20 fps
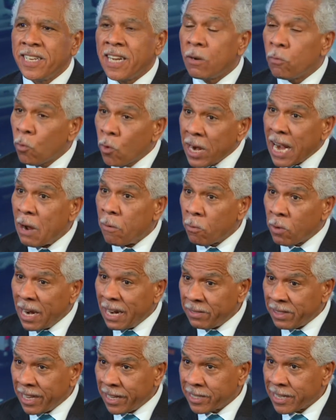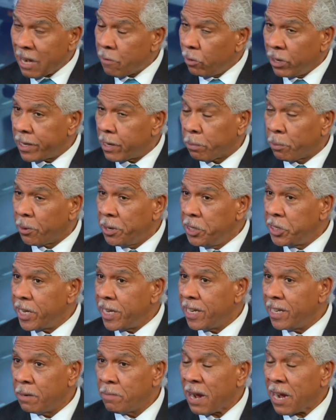And one of the things I really
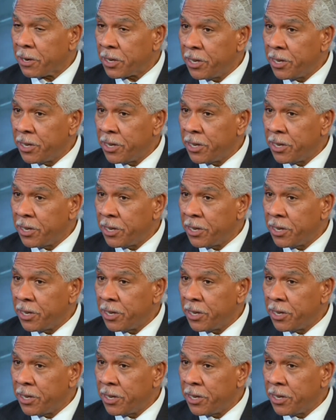appreciated about